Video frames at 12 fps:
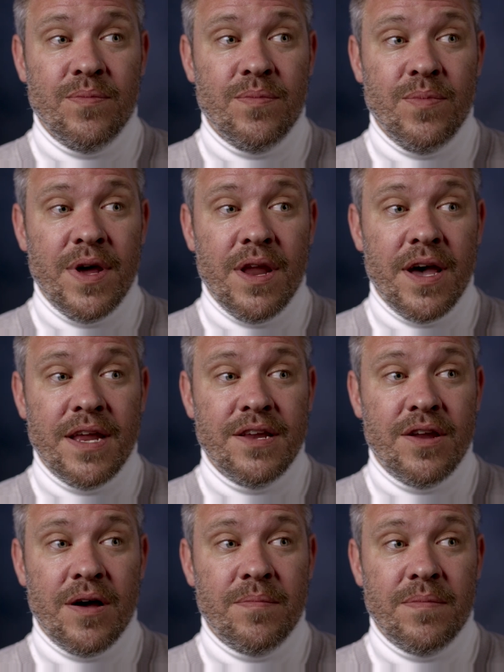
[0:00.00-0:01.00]
when I
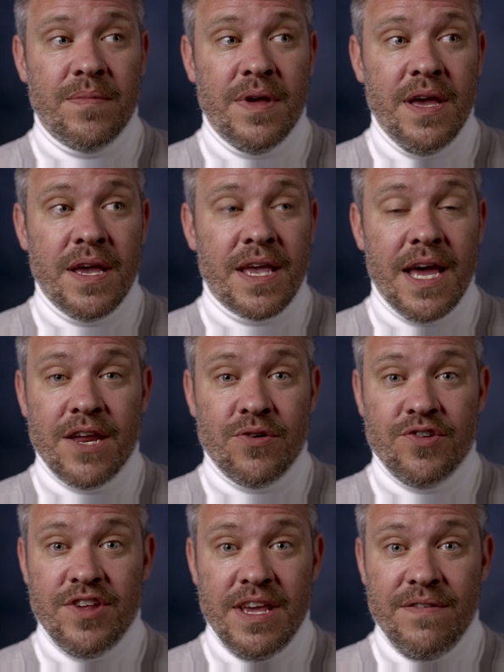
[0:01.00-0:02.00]
ended up getting
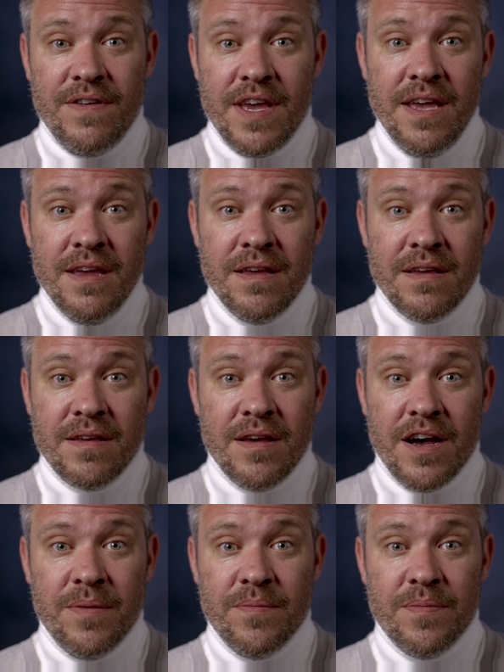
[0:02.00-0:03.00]
on TV,
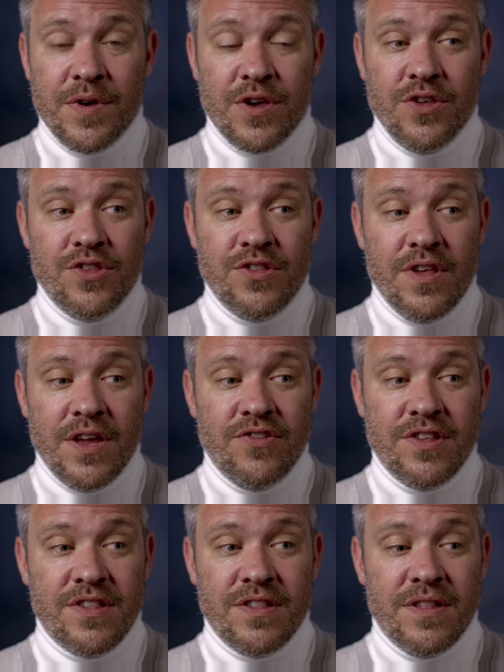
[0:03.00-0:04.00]
because I
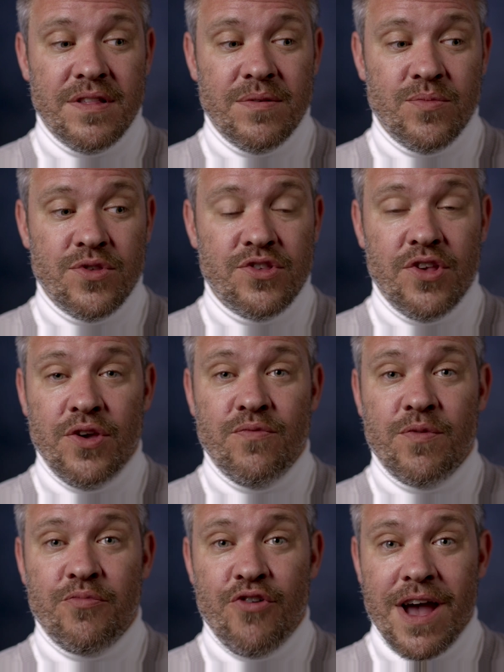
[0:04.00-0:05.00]
just was so
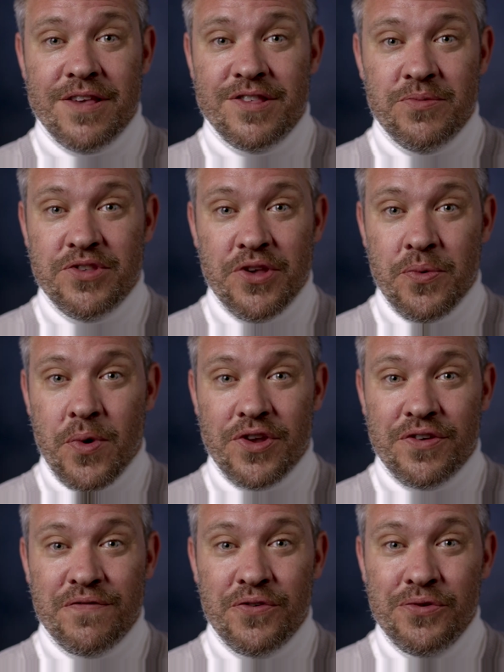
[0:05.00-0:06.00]
repressed. It was so
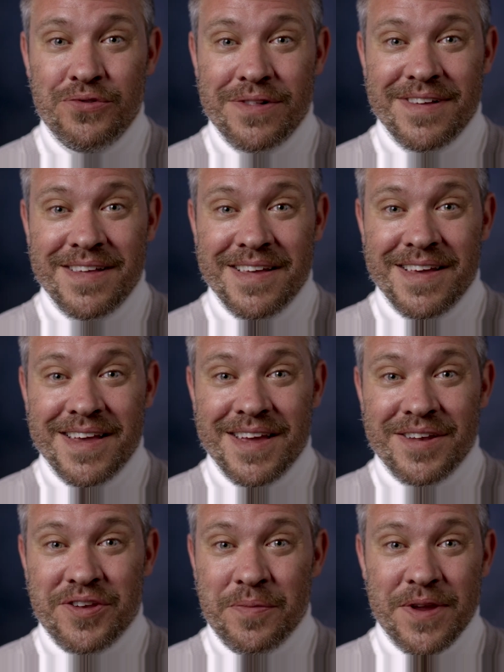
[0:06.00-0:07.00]
wonderful
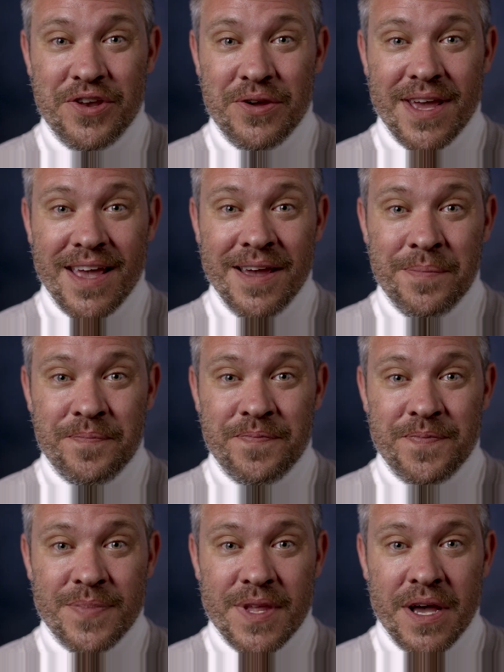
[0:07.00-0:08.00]
to be doing it.
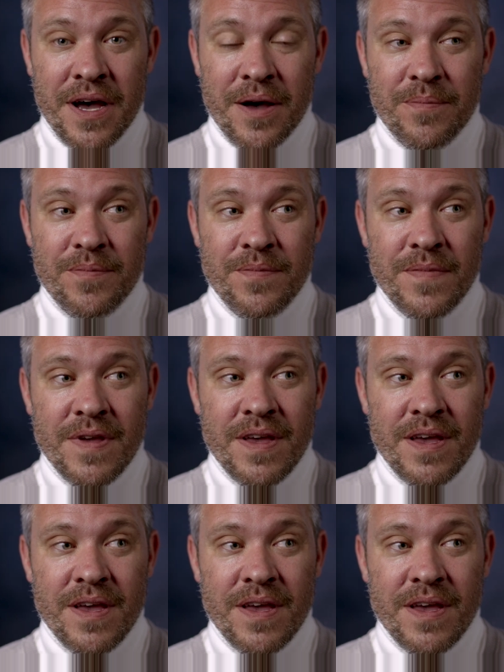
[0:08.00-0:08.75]
And